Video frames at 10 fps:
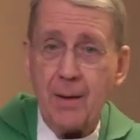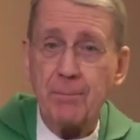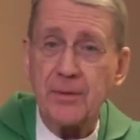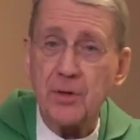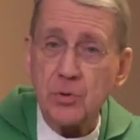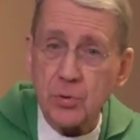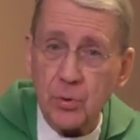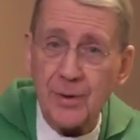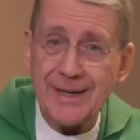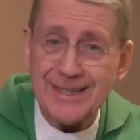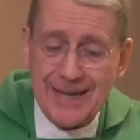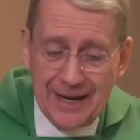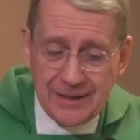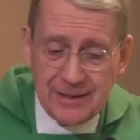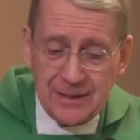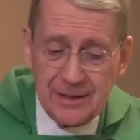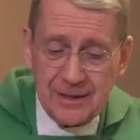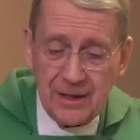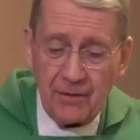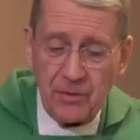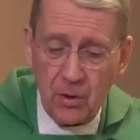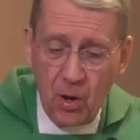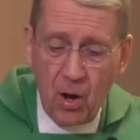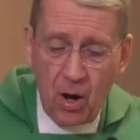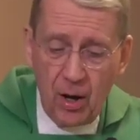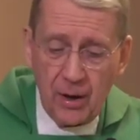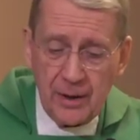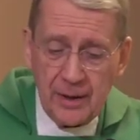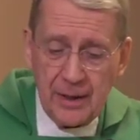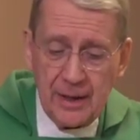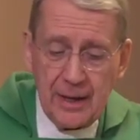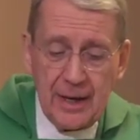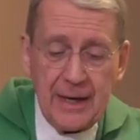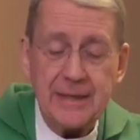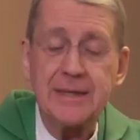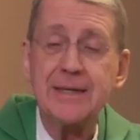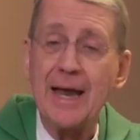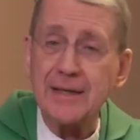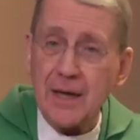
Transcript: but the true intent of the law. He did not